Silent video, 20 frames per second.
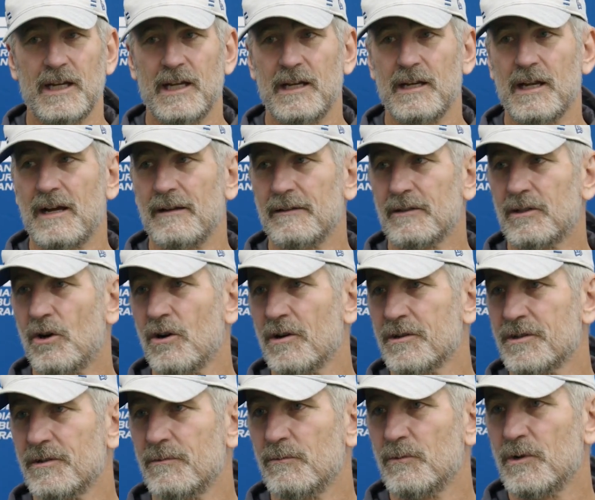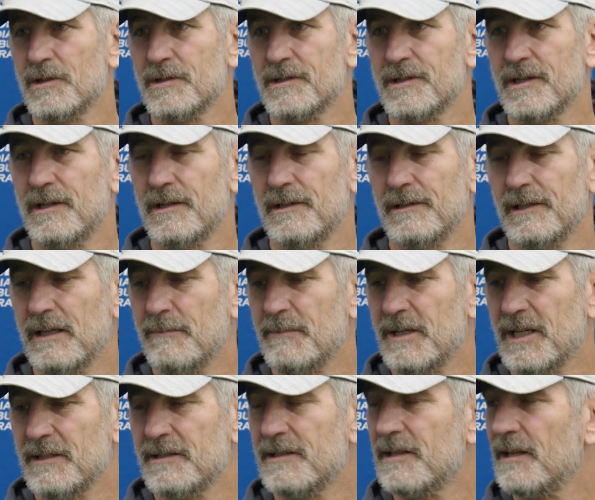And Carson was
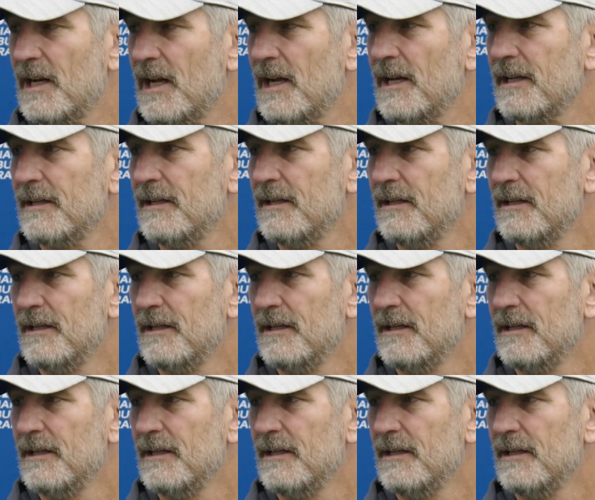limited today.